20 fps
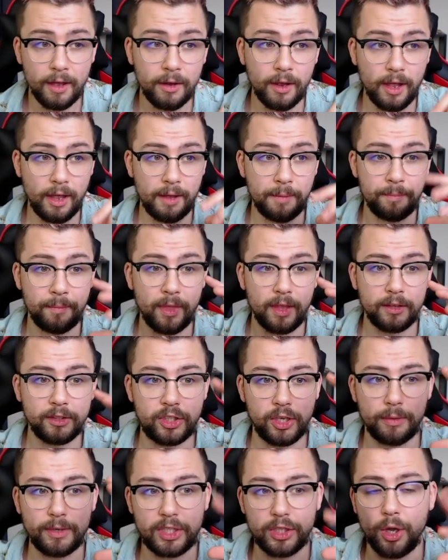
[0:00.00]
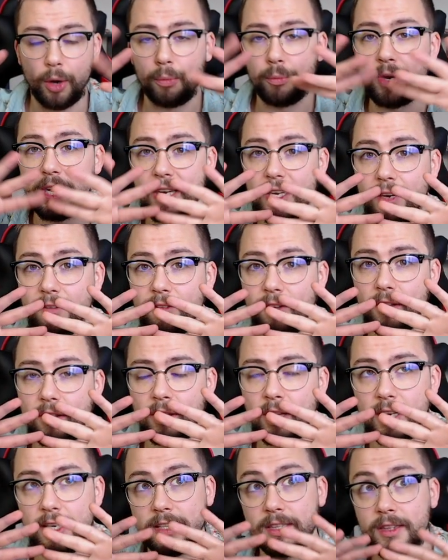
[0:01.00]
so it's not
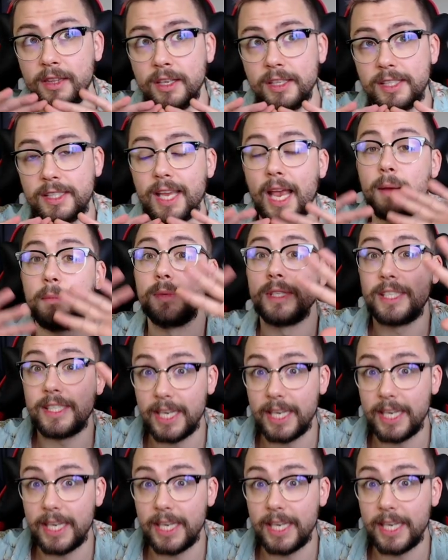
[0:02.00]
reading the same